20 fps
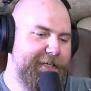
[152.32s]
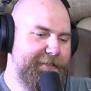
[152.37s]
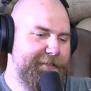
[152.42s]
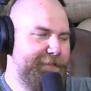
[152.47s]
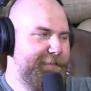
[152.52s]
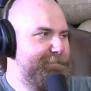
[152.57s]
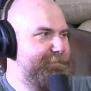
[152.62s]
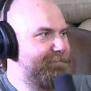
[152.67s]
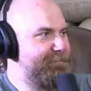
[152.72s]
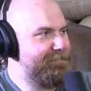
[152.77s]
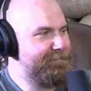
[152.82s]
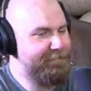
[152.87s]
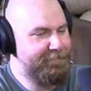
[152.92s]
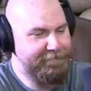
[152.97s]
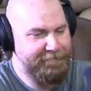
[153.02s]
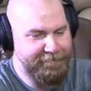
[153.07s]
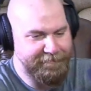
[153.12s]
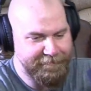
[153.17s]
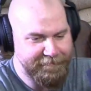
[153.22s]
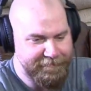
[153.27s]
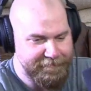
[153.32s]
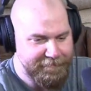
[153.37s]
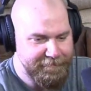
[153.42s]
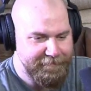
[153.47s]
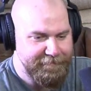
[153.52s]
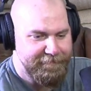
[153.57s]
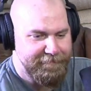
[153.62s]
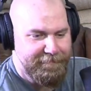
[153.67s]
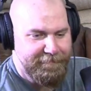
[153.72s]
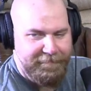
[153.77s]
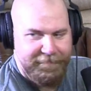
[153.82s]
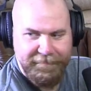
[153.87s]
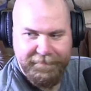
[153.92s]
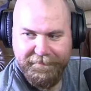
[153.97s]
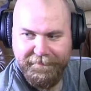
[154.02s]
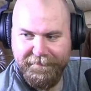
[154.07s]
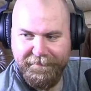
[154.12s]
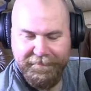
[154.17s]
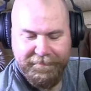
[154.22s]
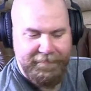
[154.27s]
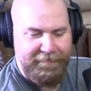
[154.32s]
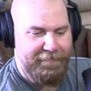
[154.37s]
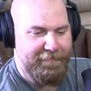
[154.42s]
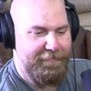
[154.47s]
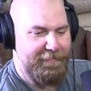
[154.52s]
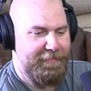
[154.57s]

I'm just gonna tell my friend